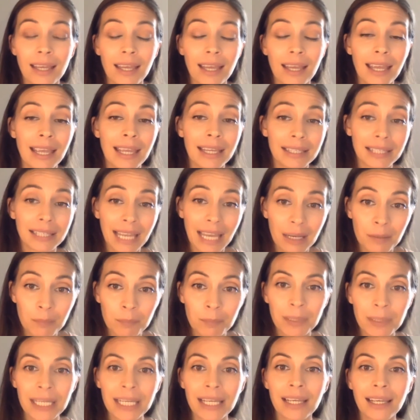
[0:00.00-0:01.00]
It can
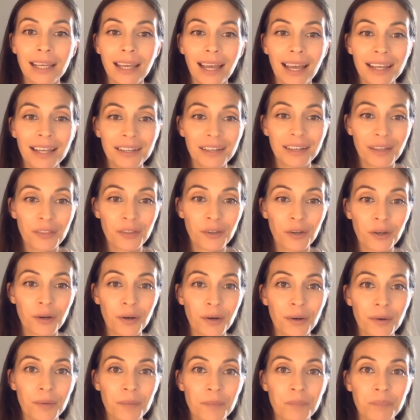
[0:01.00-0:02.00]
be
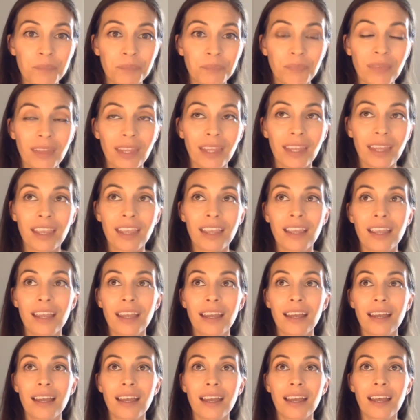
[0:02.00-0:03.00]
another
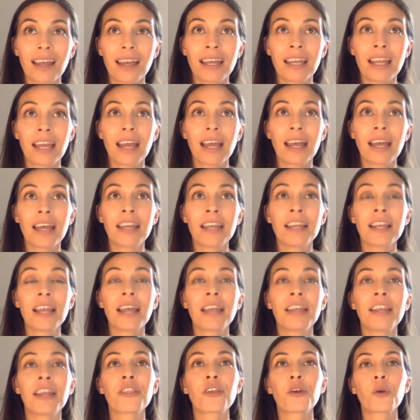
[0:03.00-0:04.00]

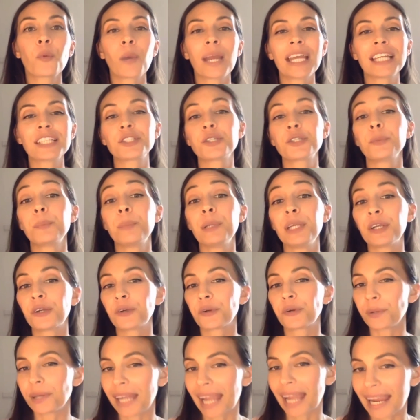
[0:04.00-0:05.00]
way to be
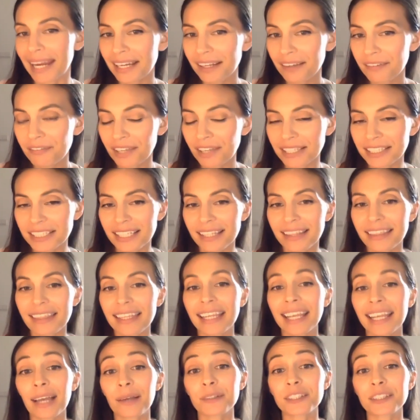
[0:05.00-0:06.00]
creative and to
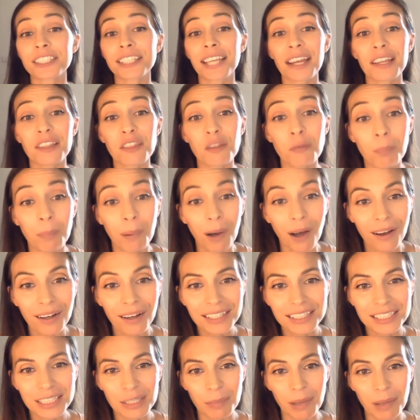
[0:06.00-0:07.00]
think outside the
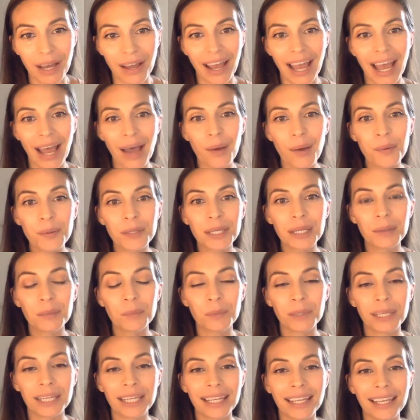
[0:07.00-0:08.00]
box about how can
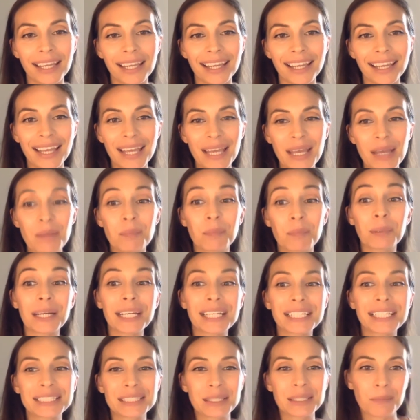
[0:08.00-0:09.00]
we
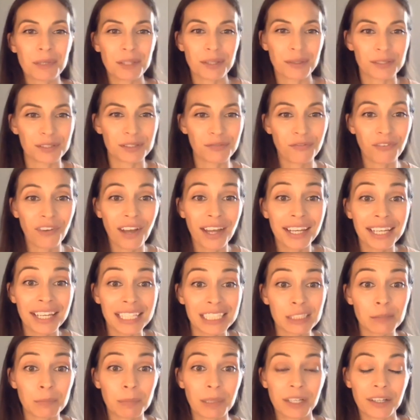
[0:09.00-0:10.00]
bring some of those fun
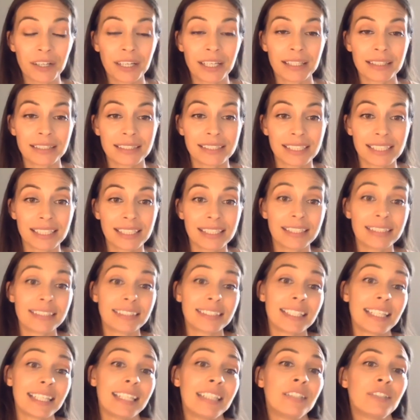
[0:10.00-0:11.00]

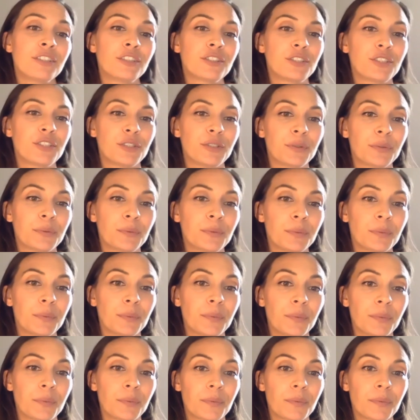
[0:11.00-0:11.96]
experiences into